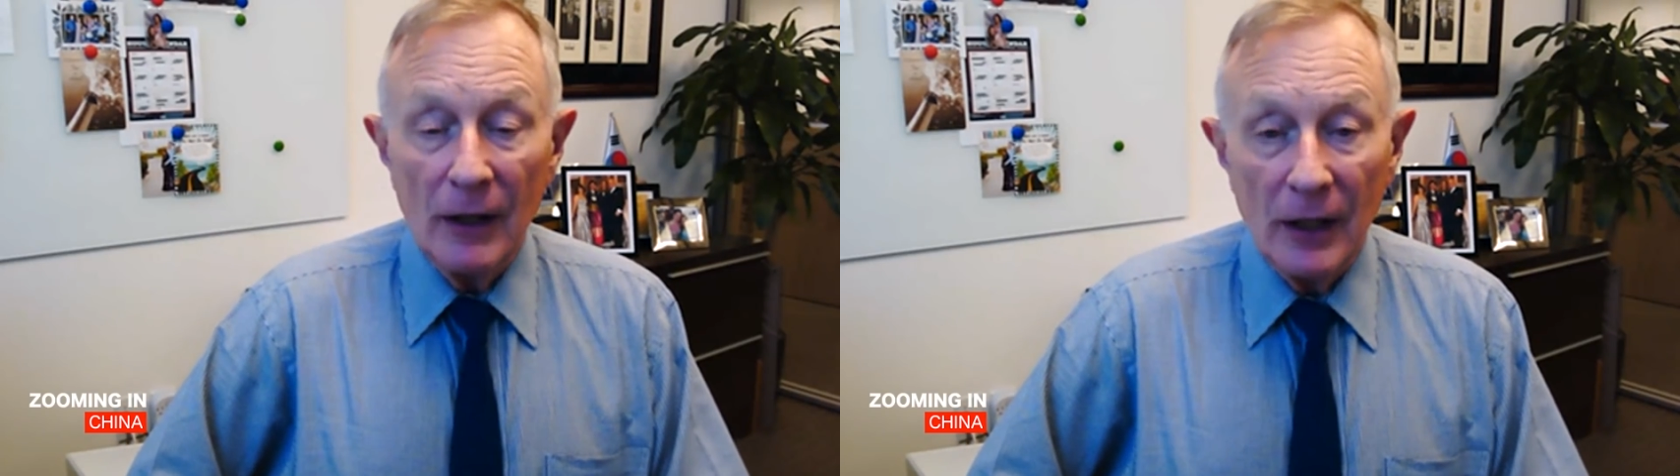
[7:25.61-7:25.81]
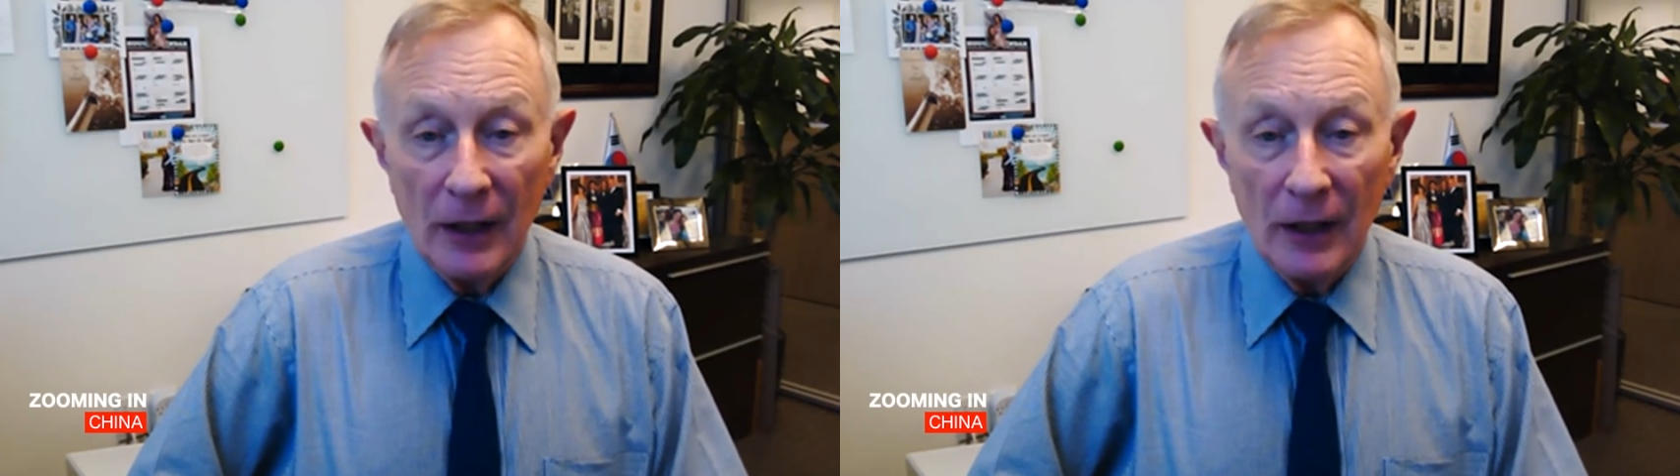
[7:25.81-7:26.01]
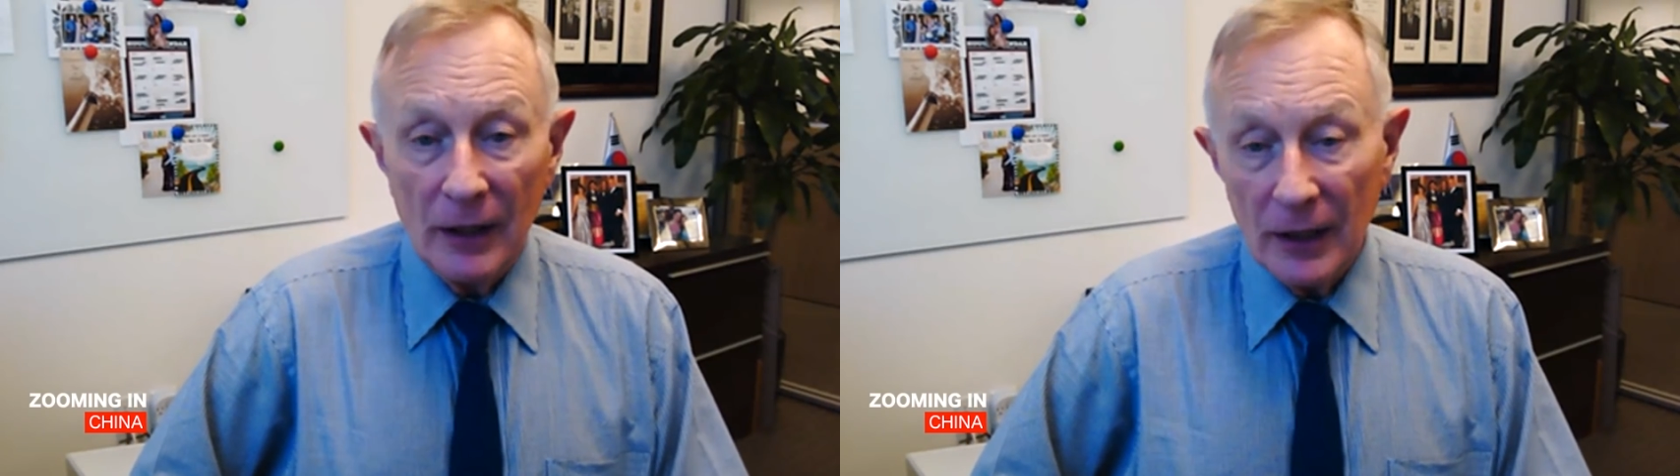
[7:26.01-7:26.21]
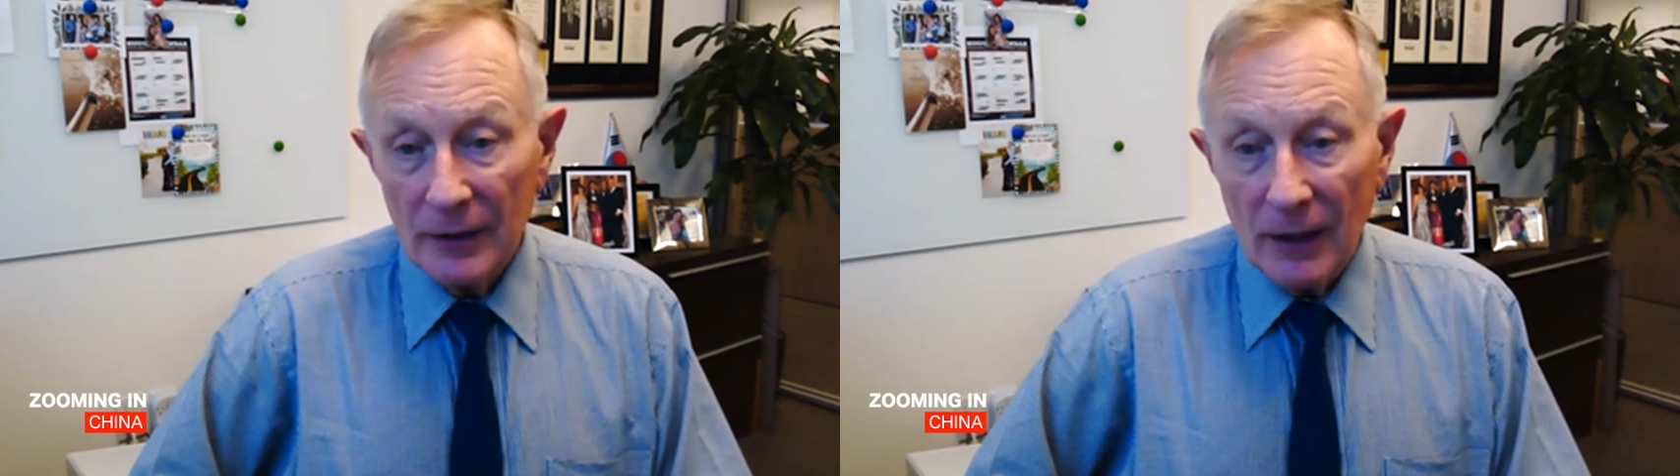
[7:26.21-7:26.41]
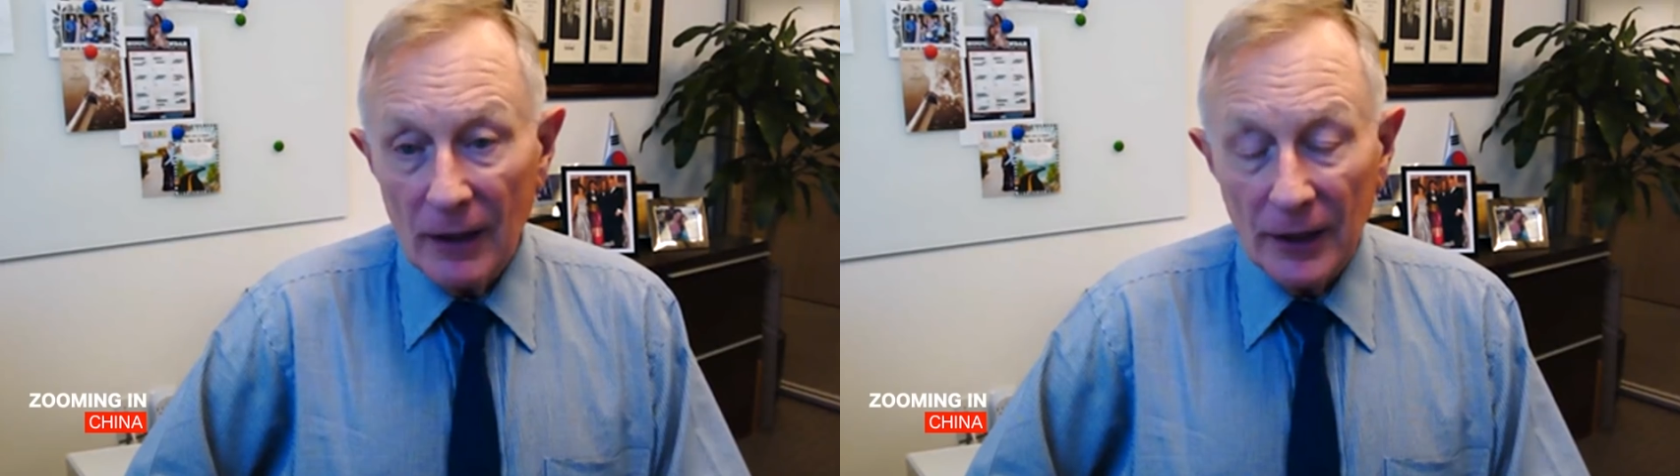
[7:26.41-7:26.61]
On
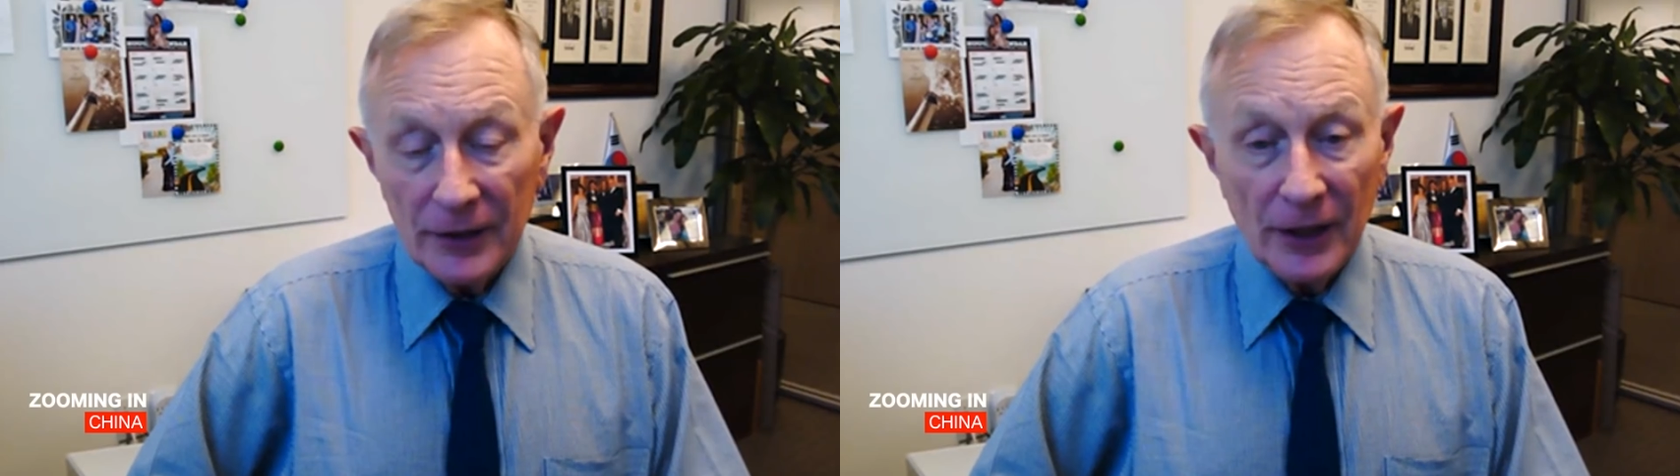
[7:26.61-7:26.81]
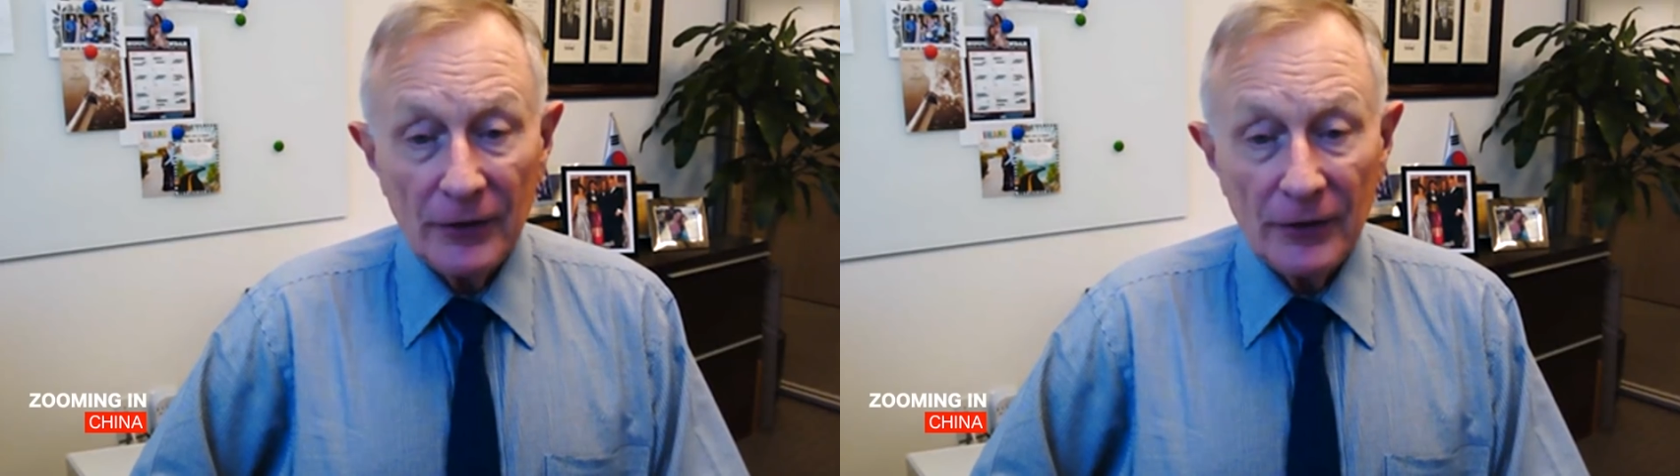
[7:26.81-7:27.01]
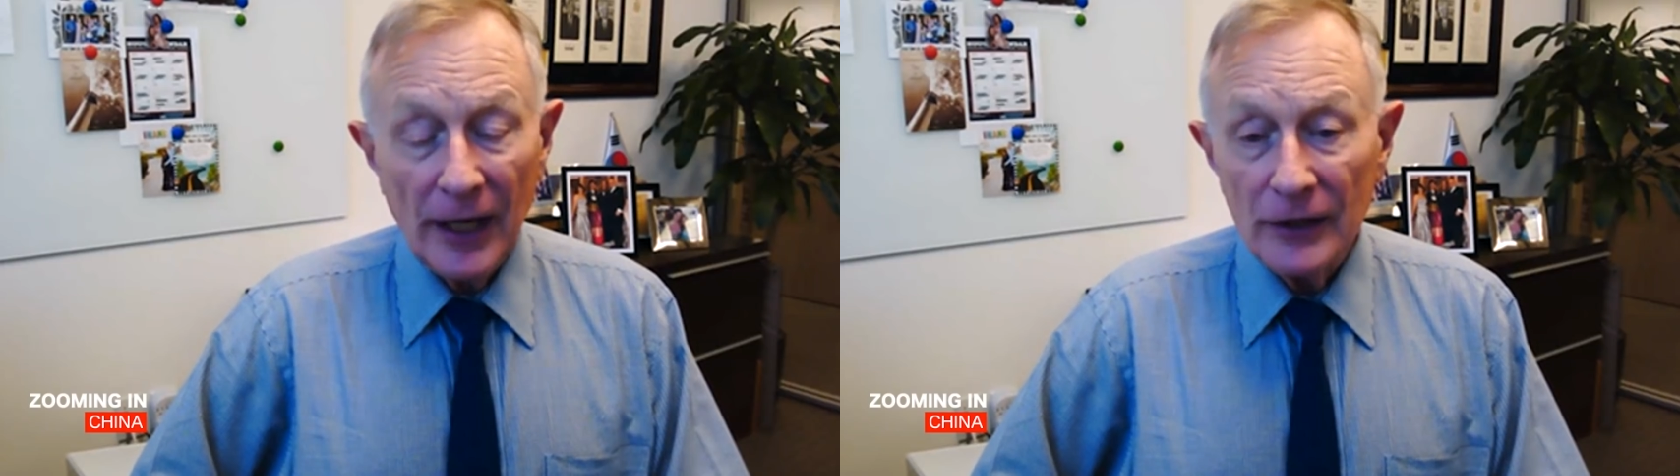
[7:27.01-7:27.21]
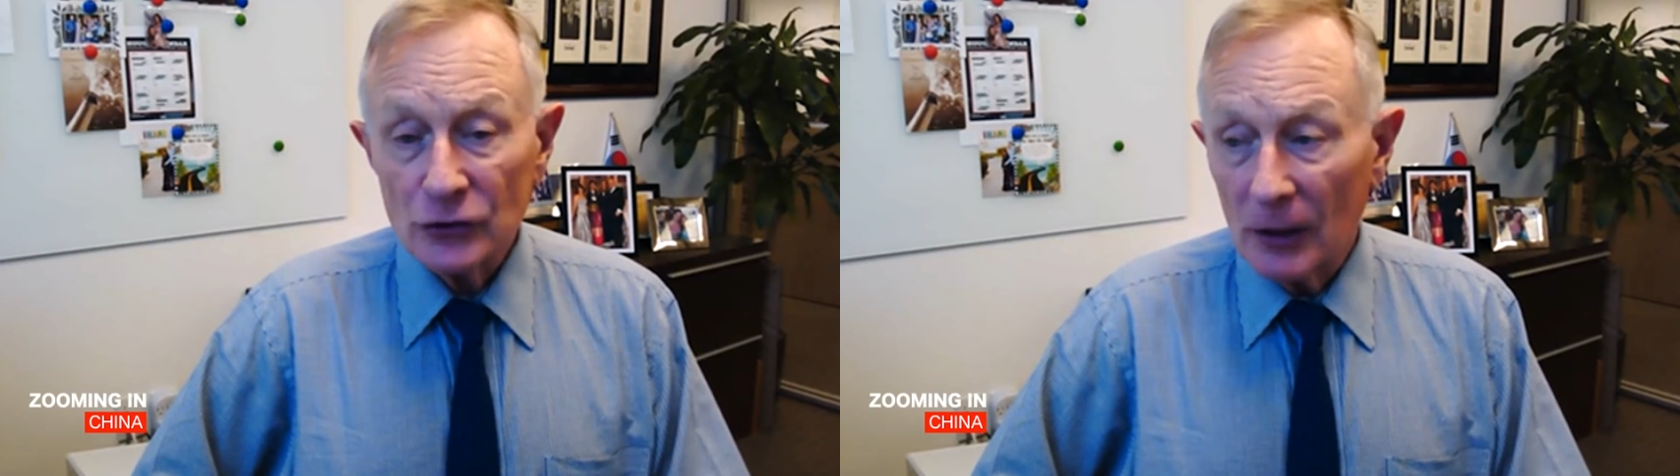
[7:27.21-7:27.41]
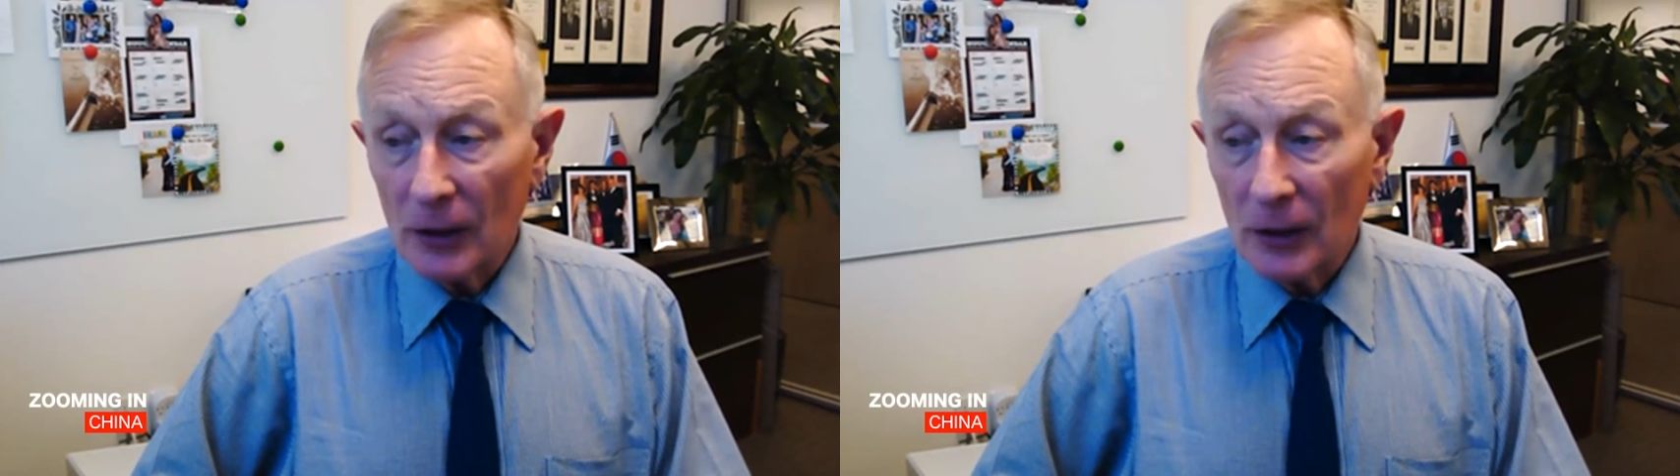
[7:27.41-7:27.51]
the other hand,